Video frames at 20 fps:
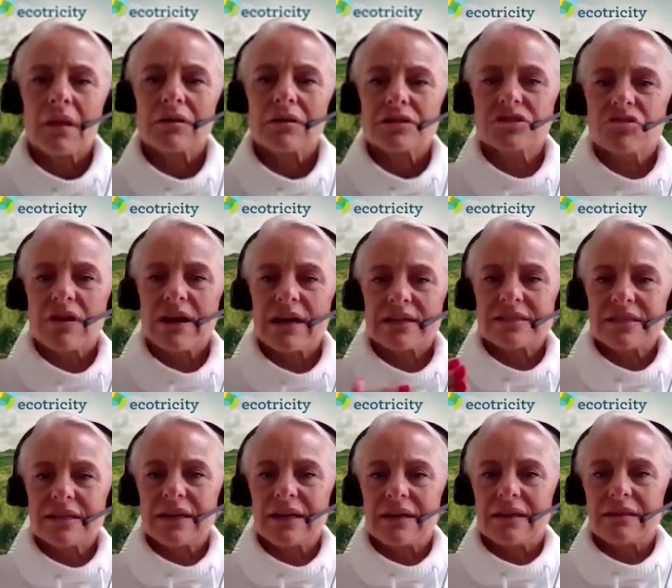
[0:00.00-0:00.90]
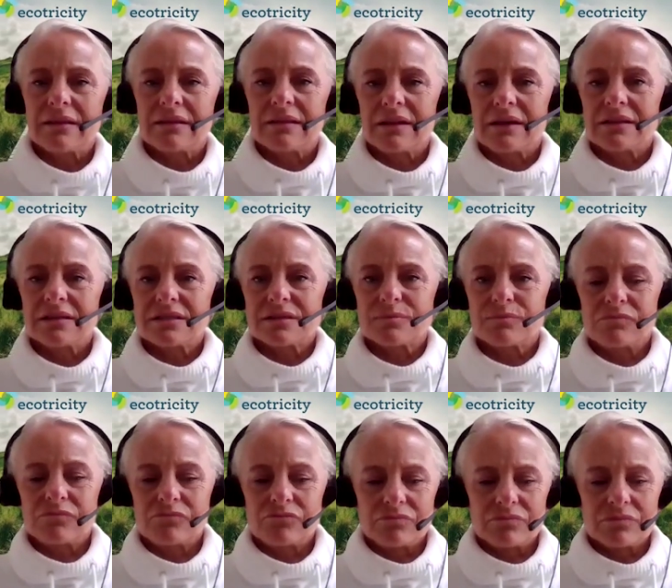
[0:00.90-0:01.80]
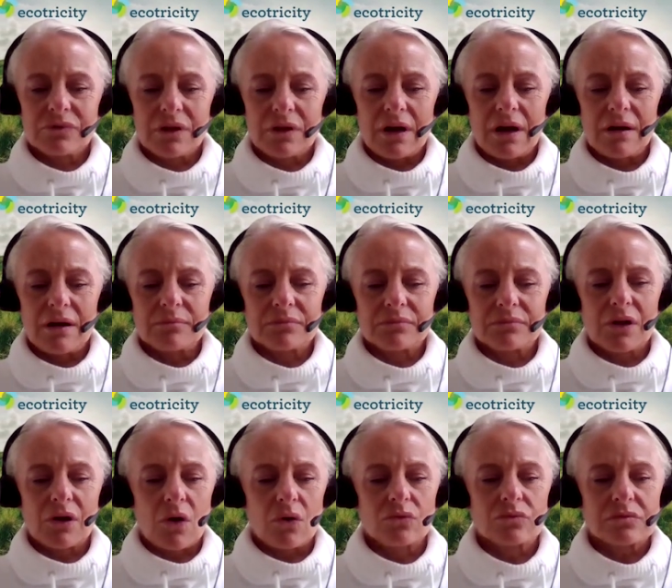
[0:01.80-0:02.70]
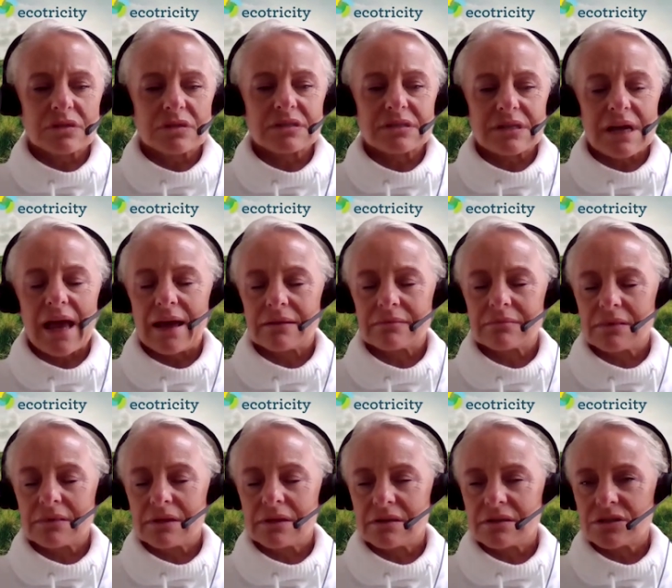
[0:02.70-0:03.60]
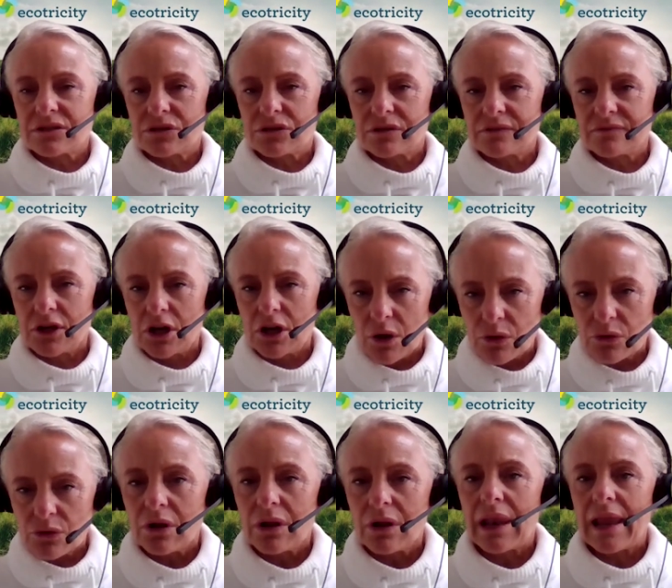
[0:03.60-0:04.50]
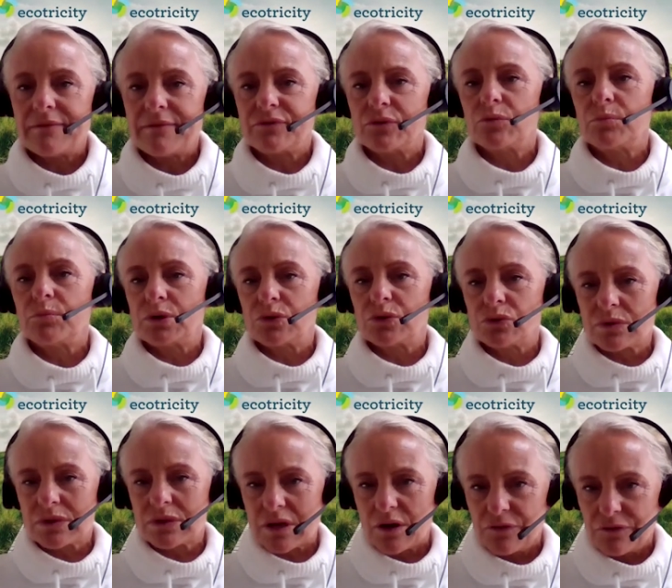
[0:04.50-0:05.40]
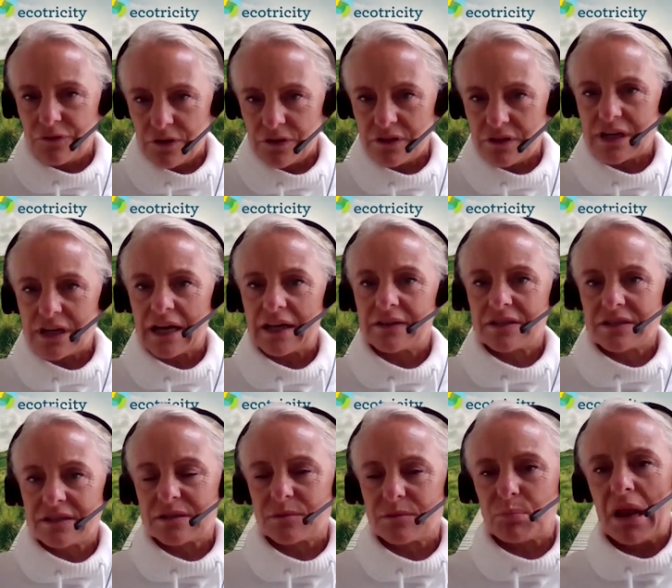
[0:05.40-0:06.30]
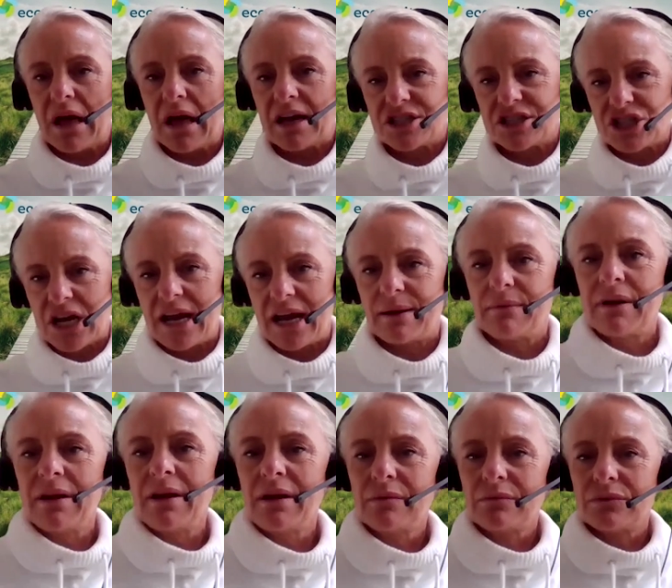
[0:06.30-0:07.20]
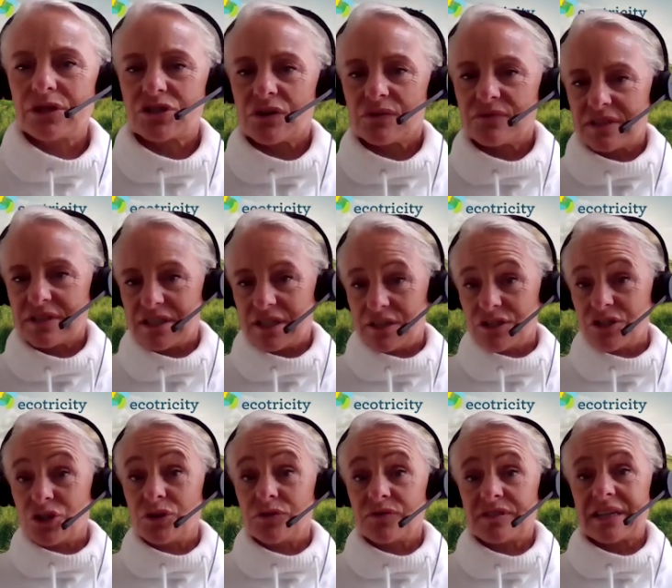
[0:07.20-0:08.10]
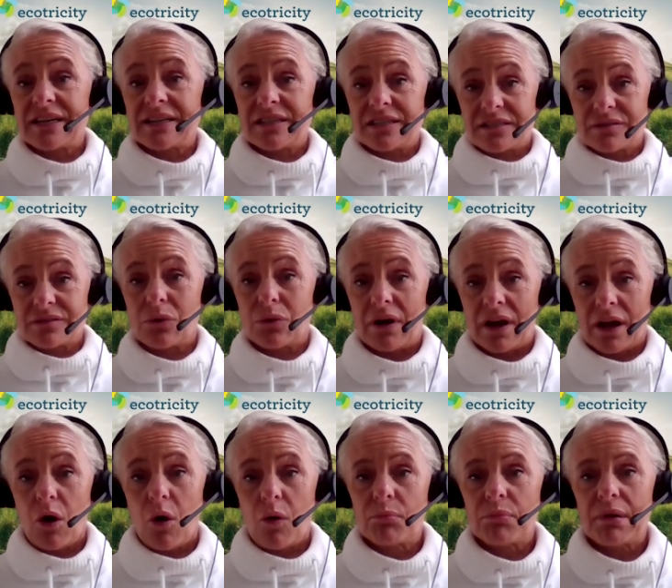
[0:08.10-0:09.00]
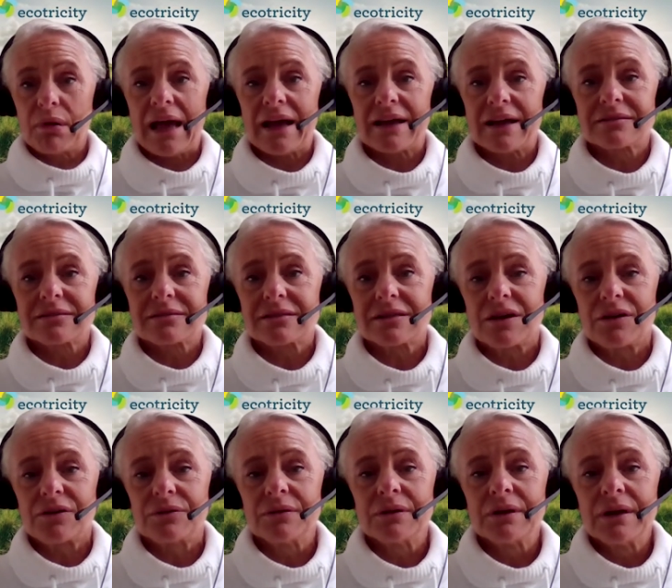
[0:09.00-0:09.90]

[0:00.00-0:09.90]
it's great to hear that there's goals set at a sort of a local level, but also further down the supply chain, which obviously, as you've said, is quite complex. So